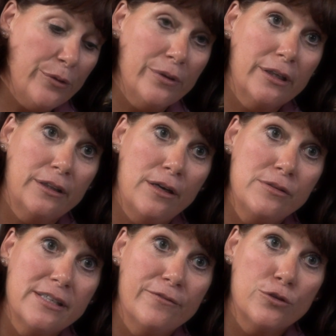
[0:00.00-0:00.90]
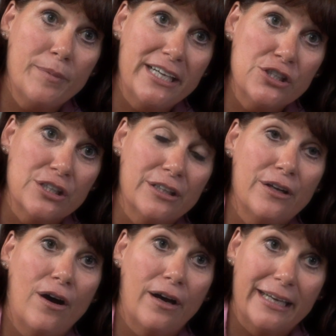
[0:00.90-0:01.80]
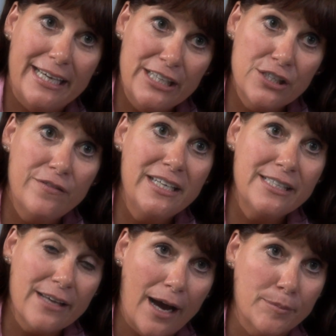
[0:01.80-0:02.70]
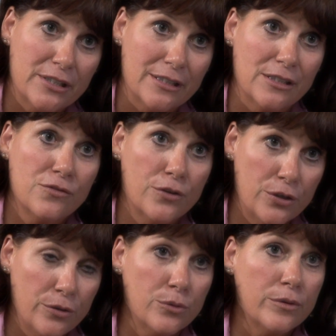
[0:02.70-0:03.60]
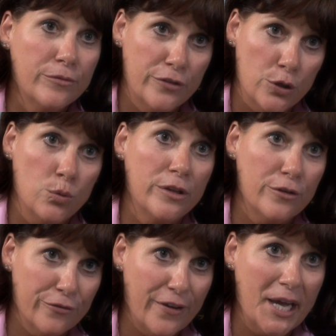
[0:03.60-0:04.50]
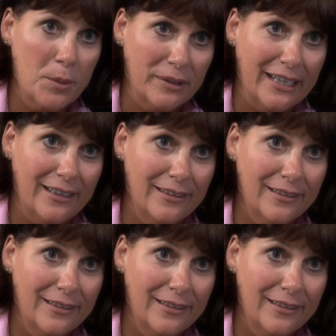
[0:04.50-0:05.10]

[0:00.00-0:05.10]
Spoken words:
to enclose information on each of these options for you to review with your family.